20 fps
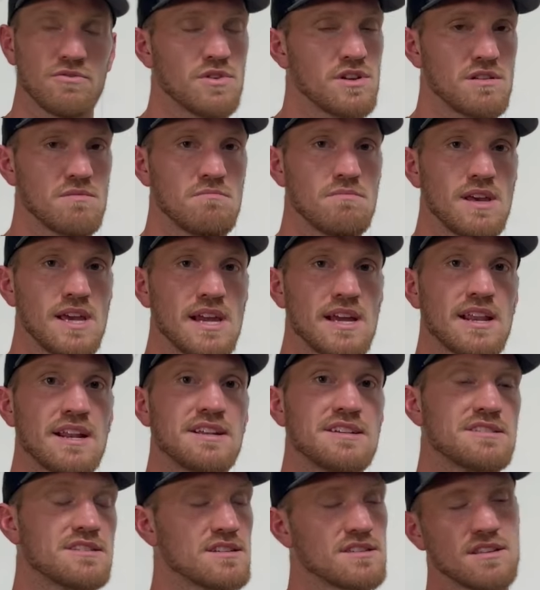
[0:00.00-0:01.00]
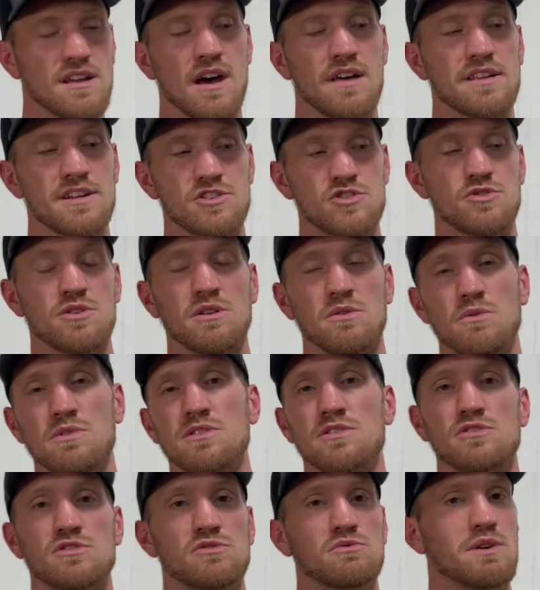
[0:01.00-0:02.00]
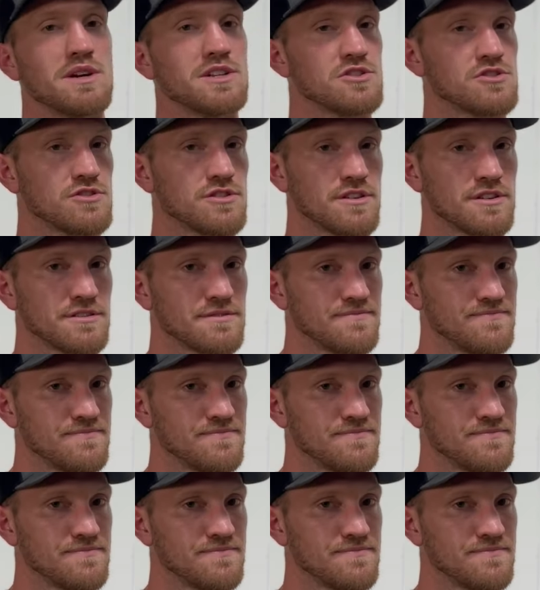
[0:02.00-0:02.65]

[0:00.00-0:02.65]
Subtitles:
What do you mean? And he says, "No, that trick with your sweatshirt."